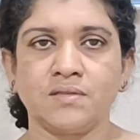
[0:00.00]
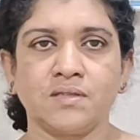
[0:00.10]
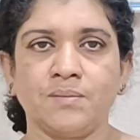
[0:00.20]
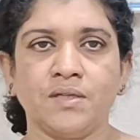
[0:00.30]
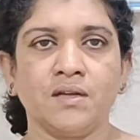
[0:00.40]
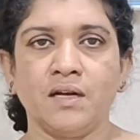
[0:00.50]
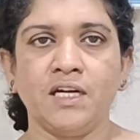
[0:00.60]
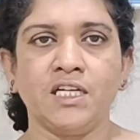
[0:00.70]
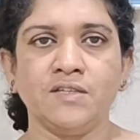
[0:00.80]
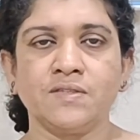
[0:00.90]
some other
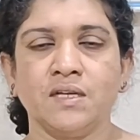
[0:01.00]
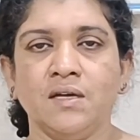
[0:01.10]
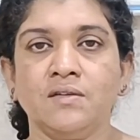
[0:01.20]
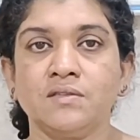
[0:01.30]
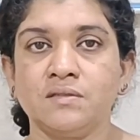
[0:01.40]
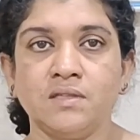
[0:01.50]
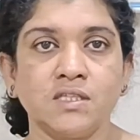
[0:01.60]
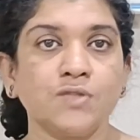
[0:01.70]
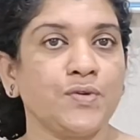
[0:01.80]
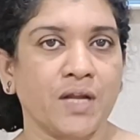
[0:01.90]
relatives.
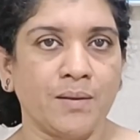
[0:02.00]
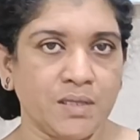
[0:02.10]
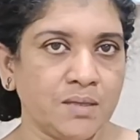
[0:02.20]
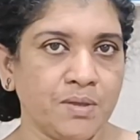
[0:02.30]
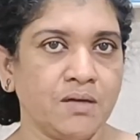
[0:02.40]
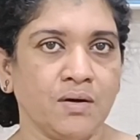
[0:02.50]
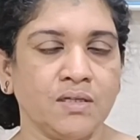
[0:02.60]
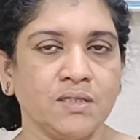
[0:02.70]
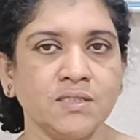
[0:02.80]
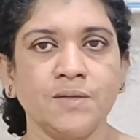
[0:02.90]
This is for endemic
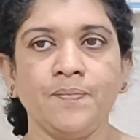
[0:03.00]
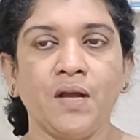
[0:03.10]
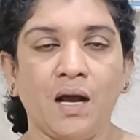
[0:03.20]
goiters.